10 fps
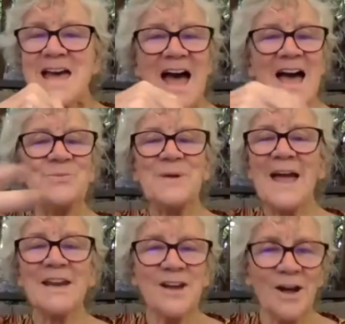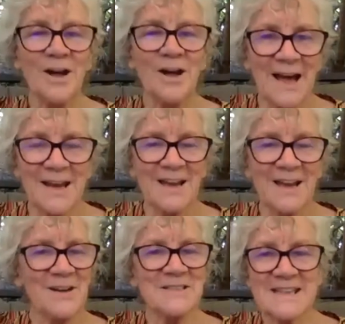And we had no data,
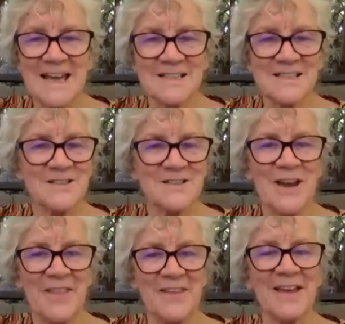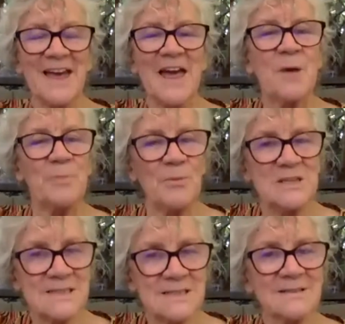no stats, no nothing. But we
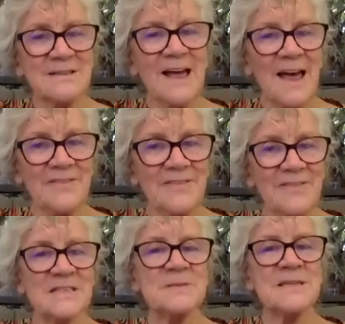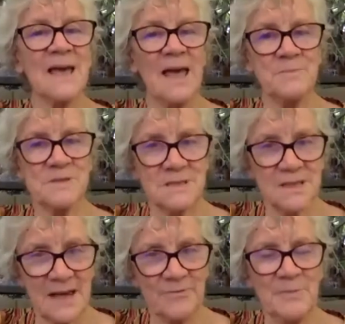still had, this was the games that
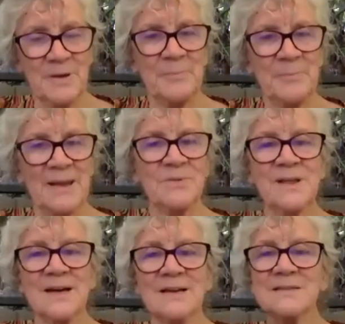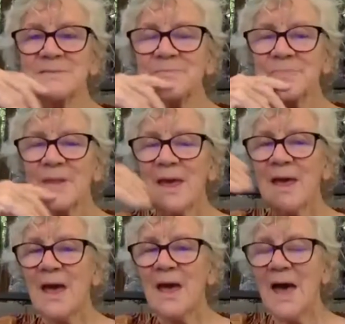the government played with us.
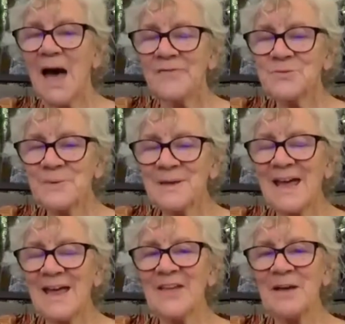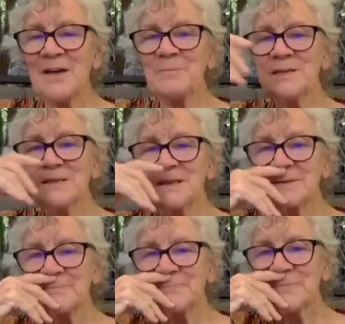After we had that
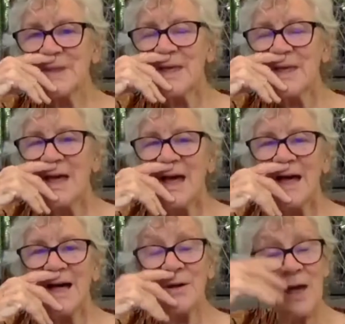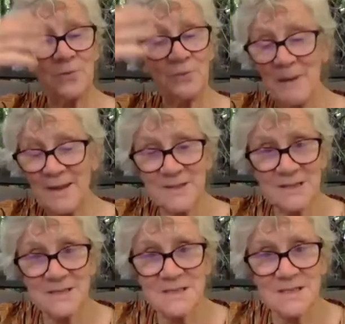meeting, and we made the
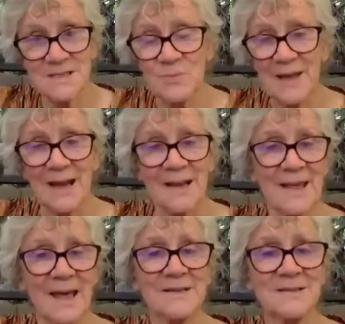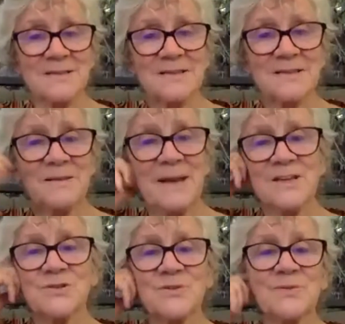decision, we allocated the money
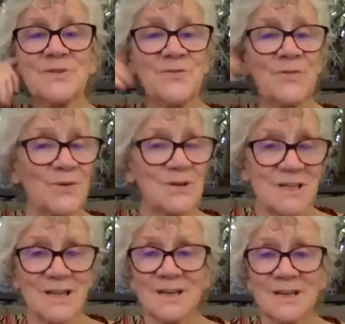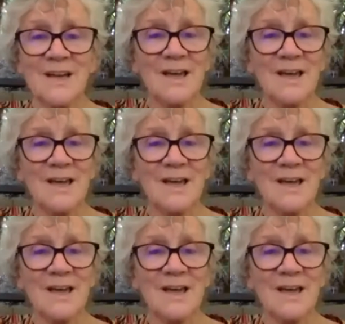to the 14